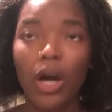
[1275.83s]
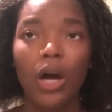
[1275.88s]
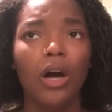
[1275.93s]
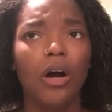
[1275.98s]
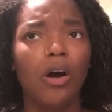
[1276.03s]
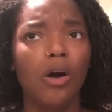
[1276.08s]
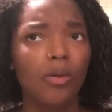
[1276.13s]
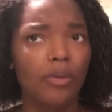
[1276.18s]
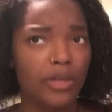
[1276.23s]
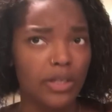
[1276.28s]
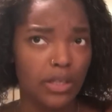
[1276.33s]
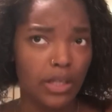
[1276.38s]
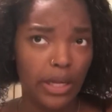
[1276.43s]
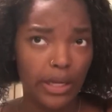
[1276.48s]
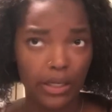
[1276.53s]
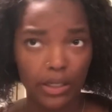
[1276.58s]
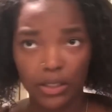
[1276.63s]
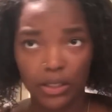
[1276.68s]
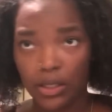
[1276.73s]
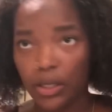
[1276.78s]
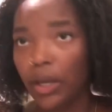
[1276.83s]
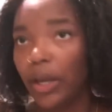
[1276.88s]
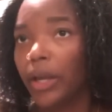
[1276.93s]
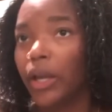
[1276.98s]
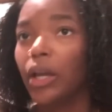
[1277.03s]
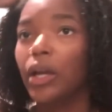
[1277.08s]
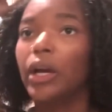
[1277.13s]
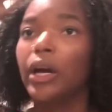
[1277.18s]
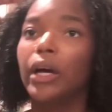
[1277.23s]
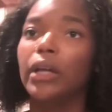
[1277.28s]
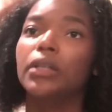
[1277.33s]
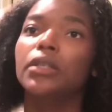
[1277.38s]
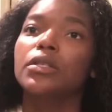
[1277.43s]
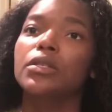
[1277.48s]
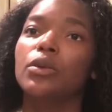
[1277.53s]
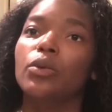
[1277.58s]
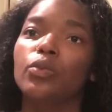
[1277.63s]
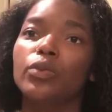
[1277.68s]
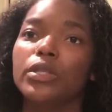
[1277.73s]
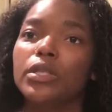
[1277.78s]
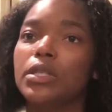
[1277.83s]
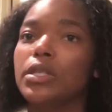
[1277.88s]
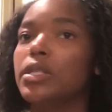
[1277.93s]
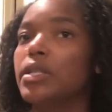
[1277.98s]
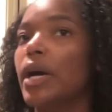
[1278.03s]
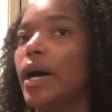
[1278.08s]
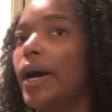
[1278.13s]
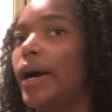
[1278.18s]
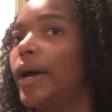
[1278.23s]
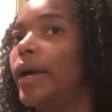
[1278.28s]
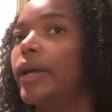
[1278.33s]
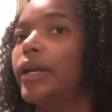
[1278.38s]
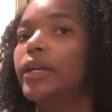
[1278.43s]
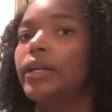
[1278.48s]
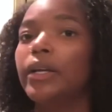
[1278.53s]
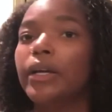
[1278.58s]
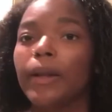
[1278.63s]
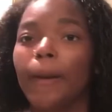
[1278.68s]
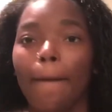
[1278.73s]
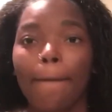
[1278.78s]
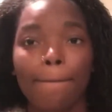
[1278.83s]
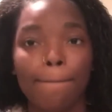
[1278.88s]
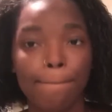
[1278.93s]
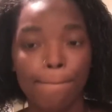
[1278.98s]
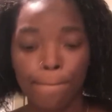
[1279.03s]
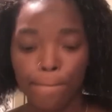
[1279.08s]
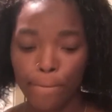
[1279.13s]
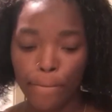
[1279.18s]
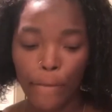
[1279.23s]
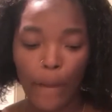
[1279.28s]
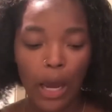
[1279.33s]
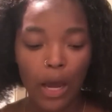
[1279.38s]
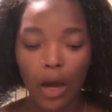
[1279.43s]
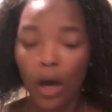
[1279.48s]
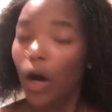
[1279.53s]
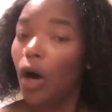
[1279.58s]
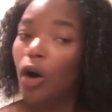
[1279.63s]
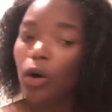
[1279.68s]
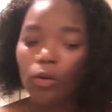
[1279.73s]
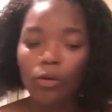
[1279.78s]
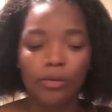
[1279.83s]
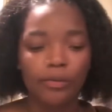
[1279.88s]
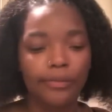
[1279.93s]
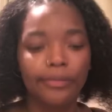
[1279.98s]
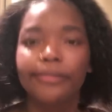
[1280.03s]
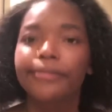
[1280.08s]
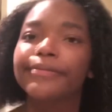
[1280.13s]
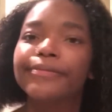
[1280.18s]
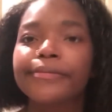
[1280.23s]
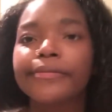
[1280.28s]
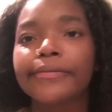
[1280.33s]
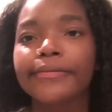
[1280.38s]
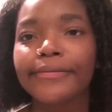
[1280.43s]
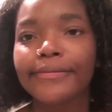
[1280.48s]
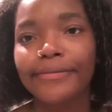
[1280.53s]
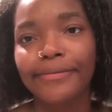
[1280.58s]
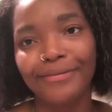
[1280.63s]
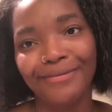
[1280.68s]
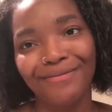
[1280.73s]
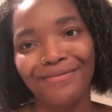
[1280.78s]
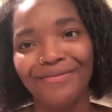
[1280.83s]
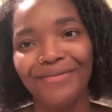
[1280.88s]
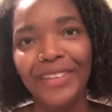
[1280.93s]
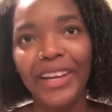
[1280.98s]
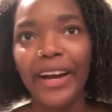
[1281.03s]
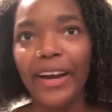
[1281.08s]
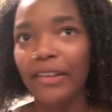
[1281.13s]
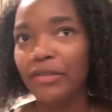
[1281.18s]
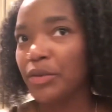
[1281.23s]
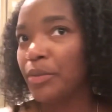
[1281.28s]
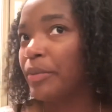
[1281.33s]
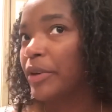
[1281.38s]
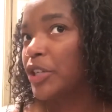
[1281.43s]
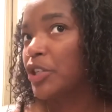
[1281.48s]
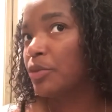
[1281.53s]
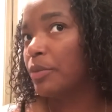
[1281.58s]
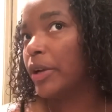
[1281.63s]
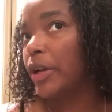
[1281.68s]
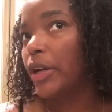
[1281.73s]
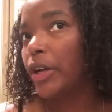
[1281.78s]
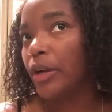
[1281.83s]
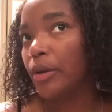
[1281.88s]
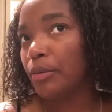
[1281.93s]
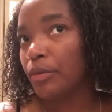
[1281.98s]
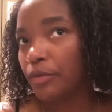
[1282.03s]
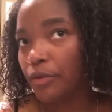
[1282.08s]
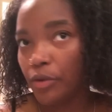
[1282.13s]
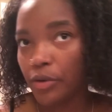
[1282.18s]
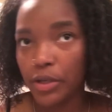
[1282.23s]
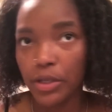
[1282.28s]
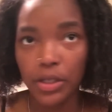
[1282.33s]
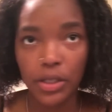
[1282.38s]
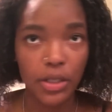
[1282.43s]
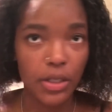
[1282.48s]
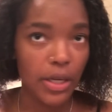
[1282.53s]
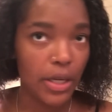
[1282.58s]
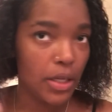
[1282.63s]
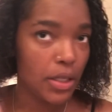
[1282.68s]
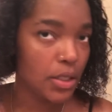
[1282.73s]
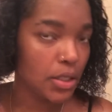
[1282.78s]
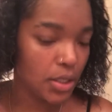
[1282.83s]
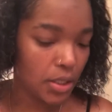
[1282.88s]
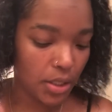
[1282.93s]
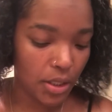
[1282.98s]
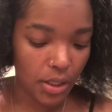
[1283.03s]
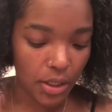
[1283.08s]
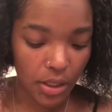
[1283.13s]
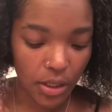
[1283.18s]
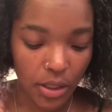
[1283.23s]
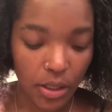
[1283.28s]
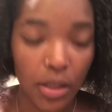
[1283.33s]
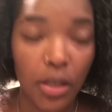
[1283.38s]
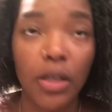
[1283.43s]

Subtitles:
I always like it to hang kind of to one side. Oh, now I have to brush my hair before it sets.